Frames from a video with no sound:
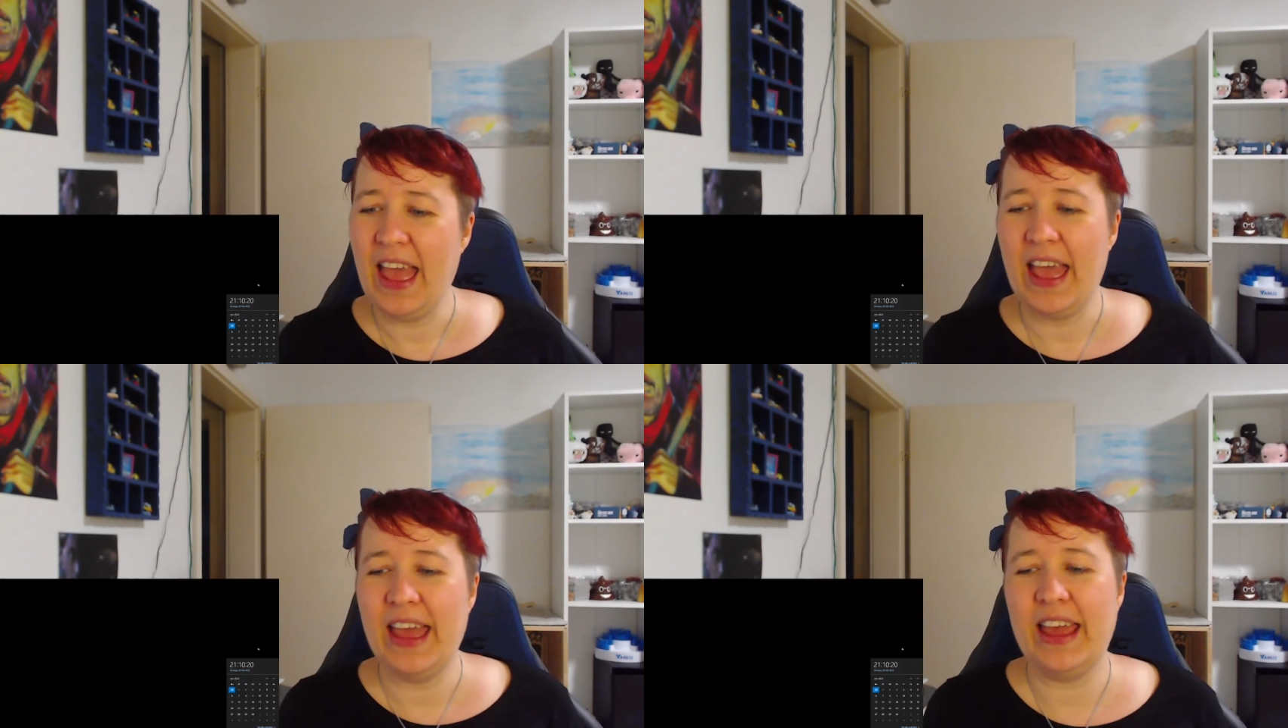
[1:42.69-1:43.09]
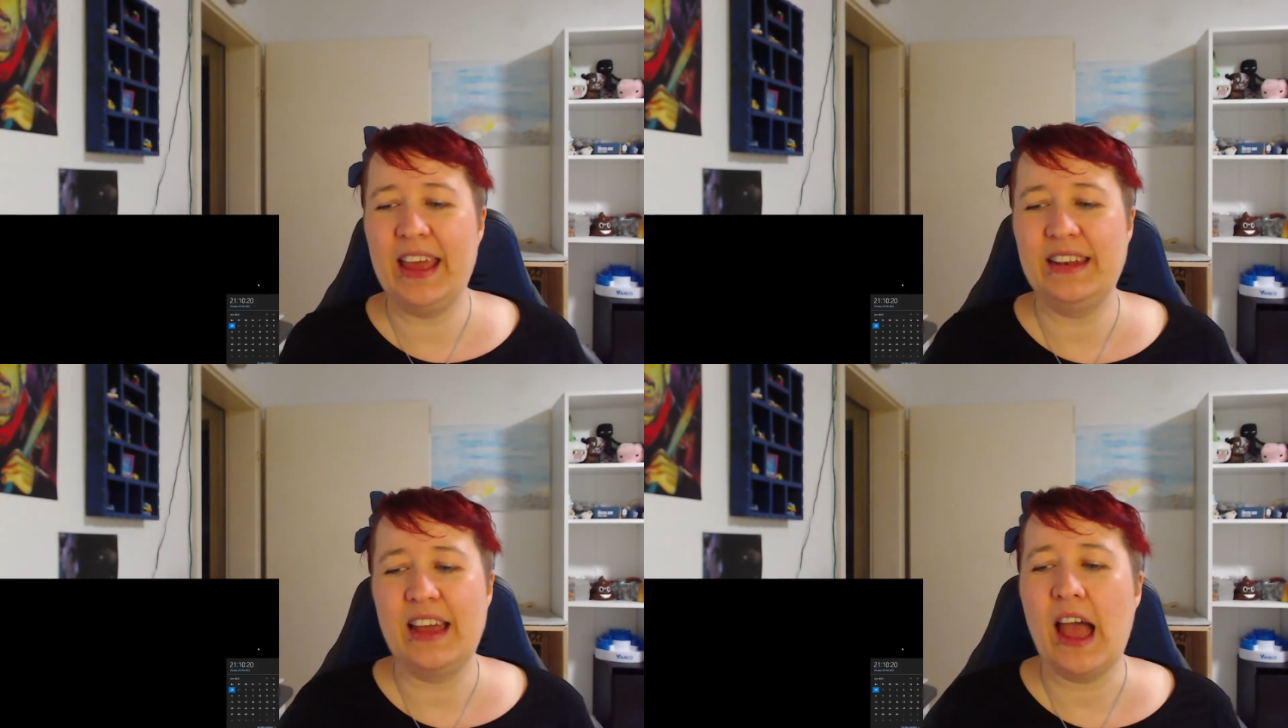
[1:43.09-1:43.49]

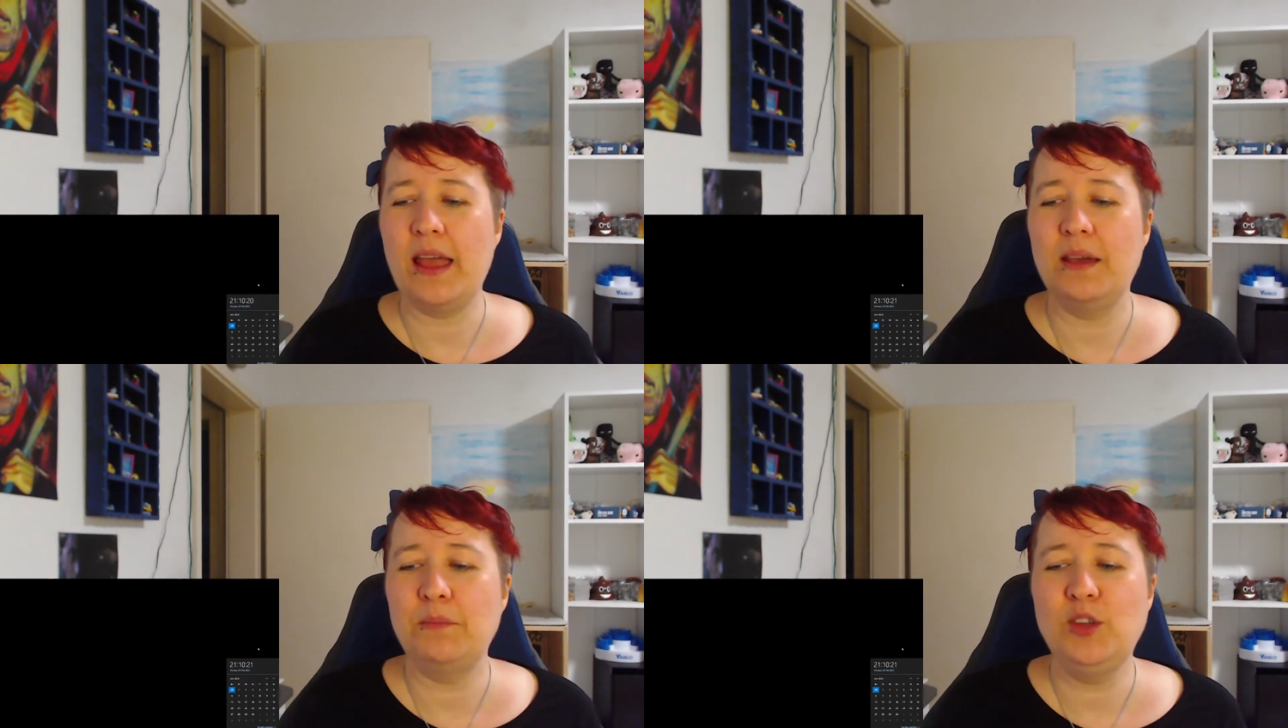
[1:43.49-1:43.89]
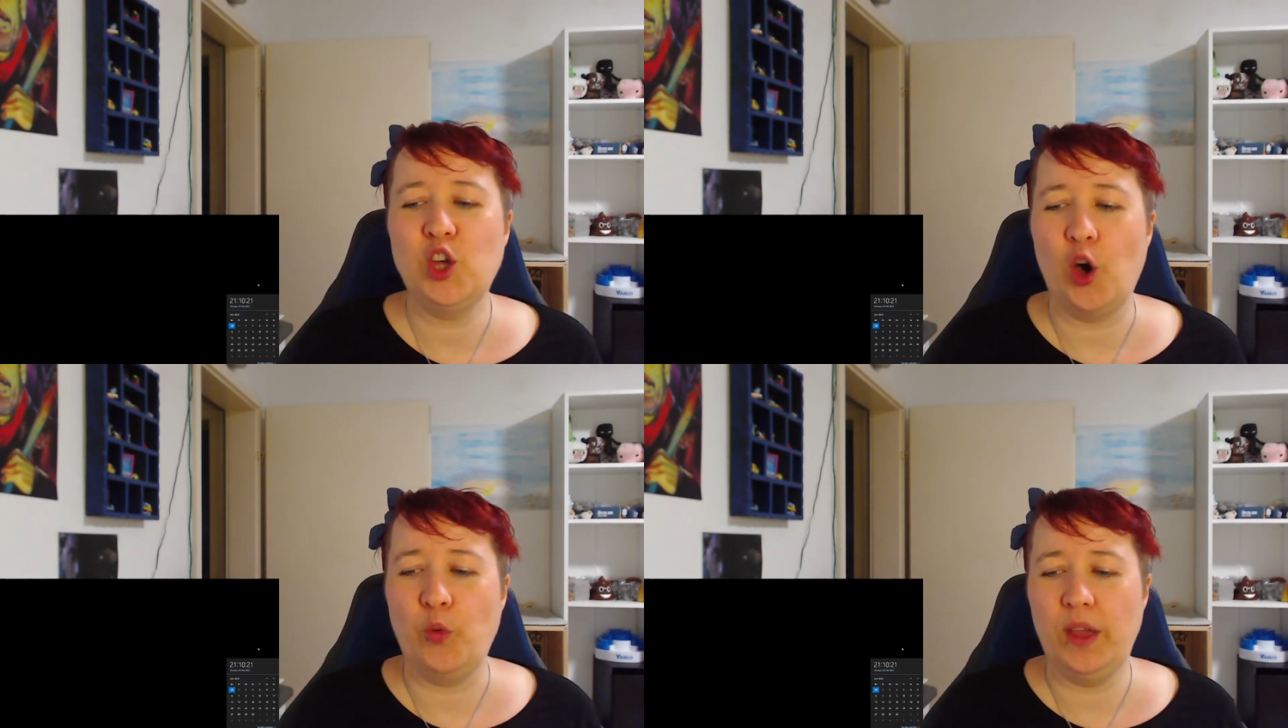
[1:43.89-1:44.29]
and I am
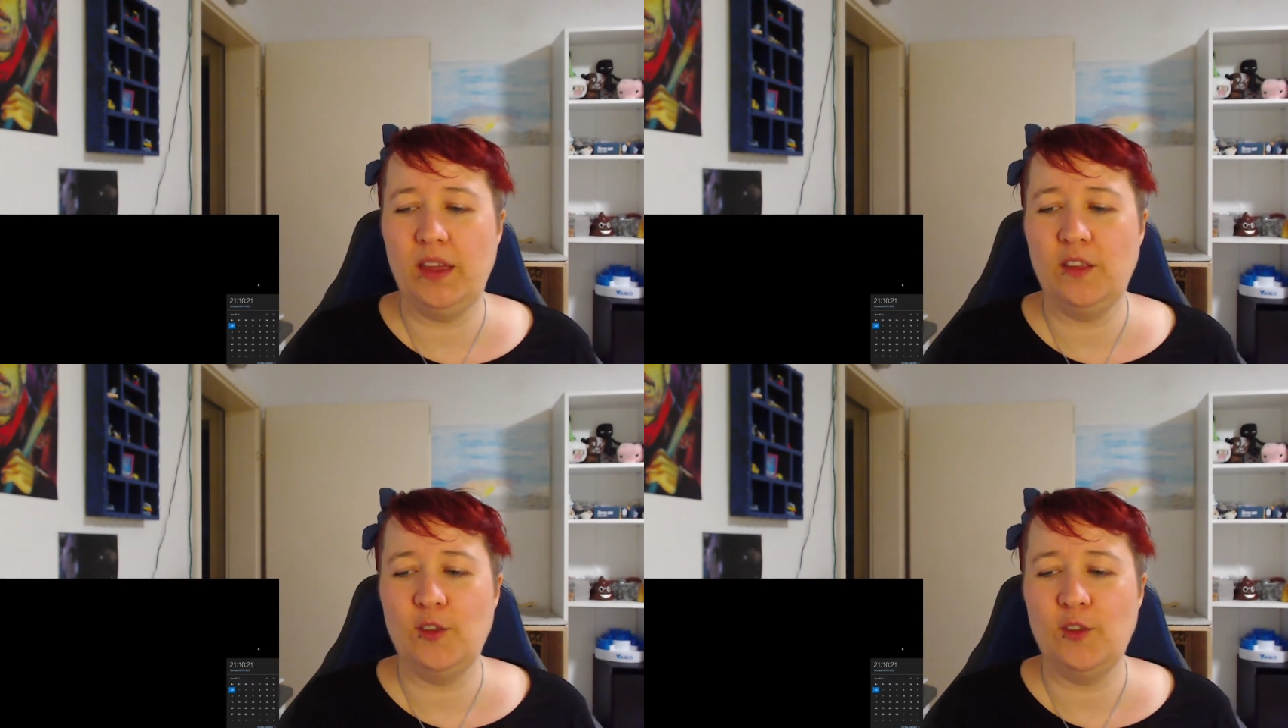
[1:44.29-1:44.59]
going